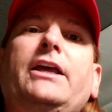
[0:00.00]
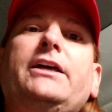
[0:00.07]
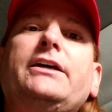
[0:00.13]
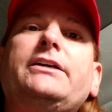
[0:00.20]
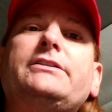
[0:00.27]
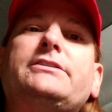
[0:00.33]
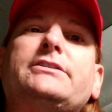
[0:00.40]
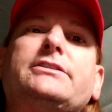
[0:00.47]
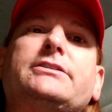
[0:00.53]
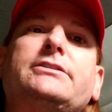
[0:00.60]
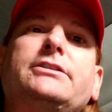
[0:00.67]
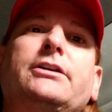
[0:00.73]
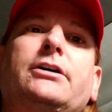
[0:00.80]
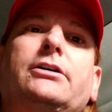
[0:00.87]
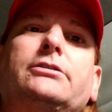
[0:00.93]
it's,
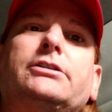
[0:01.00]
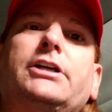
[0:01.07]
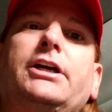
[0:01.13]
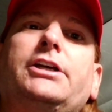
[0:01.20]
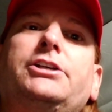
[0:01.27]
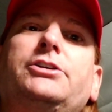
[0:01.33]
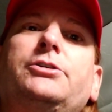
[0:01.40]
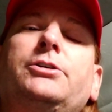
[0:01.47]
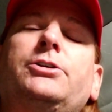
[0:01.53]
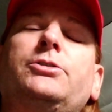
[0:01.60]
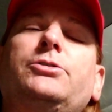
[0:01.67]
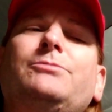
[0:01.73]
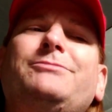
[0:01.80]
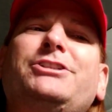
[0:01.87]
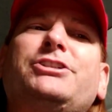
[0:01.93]

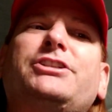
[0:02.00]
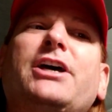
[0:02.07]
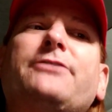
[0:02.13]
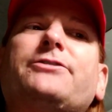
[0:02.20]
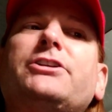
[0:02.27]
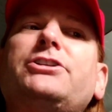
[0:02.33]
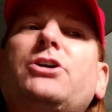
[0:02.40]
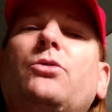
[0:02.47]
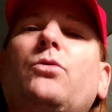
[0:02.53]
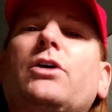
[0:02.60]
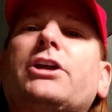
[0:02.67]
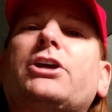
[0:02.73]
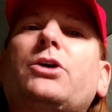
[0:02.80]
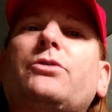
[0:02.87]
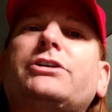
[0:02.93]
you definitely don't
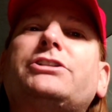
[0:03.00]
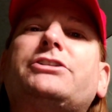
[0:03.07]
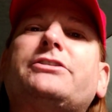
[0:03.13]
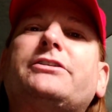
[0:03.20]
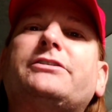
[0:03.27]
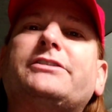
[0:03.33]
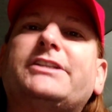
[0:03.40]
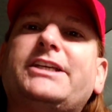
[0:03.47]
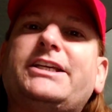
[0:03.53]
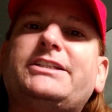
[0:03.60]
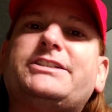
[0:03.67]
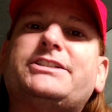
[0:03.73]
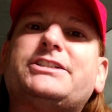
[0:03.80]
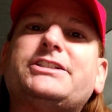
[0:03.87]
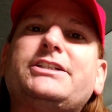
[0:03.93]
want to go into the
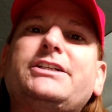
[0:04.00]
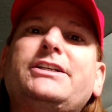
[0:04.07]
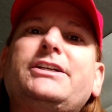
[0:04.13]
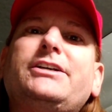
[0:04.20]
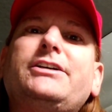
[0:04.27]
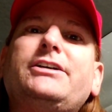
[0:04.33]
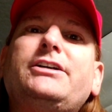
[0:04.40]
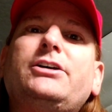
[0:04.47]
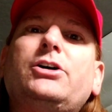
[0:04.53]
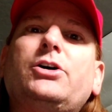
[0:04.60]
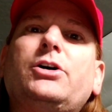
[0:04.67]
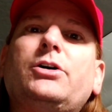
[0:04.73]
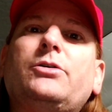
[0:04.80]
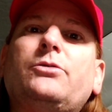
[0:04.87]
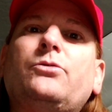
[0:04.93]
lease
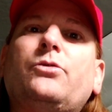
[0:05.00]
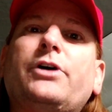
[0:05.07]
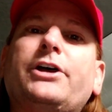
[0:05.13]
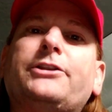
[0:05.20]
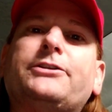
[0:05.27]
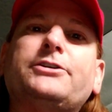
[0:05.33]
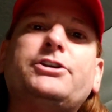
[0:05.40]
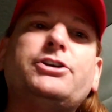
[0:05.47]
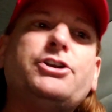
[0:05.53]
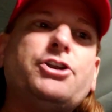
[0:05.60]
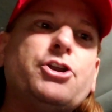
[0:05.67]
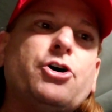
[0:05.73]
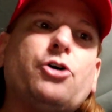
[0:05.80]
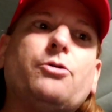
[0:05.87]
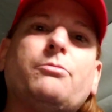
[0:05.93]
with
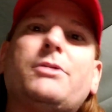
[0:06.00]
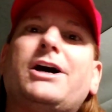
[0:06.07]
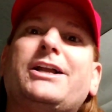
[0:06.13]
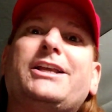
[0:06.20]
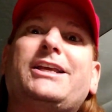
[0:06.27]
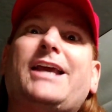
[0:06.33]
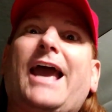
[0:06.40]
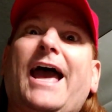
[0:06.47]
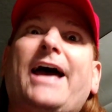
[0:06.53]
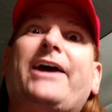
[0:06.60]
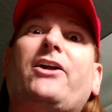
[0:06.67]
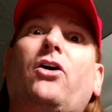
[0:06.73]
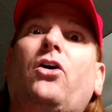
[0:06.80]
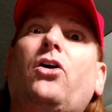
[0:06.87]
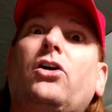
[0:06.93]
no money
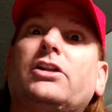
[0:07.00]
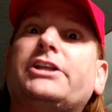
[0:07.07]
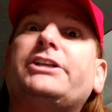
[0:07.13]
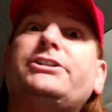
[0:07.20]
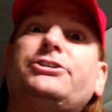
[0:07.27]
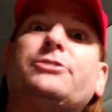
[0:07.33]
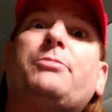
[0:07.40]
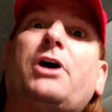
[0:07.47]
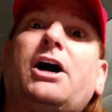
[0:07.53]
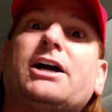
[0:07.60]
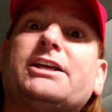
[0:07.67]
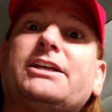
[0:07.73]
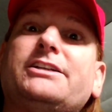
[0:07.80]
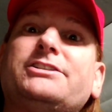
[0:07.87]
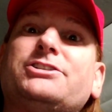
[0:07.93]
at all in your
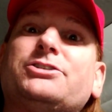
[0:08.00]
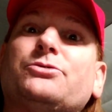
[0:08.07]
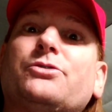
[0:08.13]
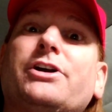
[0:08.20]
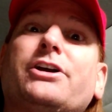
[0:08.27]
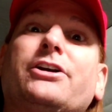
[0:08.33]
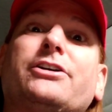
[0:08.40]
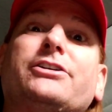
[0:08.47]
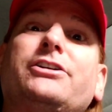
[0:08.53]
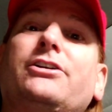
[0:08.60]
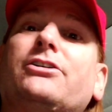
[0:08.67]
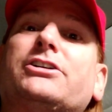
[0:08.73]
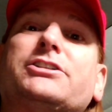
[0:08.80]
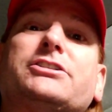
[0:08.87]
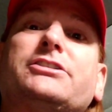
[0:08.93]
pocket, to where,
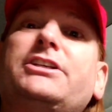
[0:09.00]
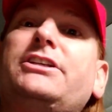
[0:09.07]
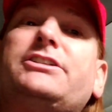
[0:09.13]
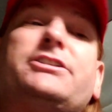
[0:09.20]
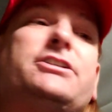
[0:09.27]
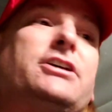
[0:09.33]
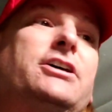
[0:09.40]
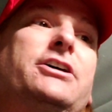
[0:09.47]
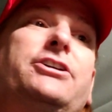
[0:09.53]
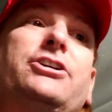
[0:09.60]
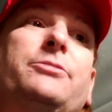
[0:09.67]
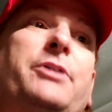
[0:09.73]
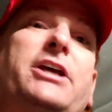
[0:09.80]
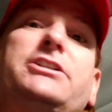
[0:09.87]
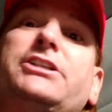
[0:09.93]
because lease,
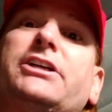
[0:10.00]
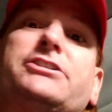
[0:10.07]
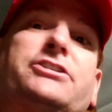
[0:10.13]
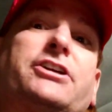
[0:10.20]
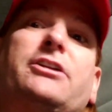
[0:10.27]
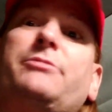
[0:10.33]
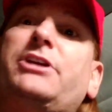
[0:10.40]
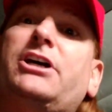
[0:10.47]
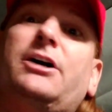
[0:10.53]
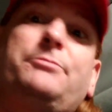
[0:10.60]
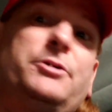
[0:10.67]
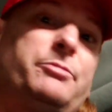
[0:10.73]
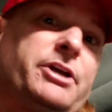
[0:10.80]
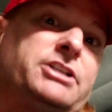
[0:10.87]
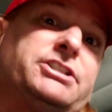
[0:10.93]
your paychecks are going to be
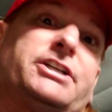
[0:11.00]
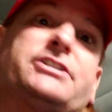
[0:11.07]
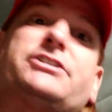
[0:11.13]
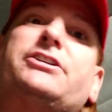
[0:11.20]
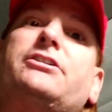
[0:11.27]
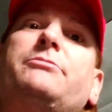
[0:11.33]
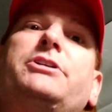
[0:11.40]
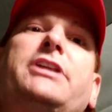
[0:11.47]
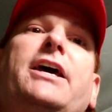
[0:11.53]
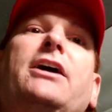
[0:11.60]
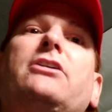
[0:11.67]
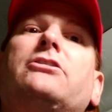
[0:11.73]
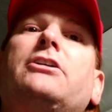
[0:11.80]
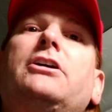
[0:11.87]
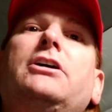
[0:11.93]
up, your paychecks are going to be
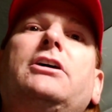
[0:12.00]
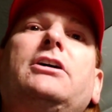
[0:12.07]
down.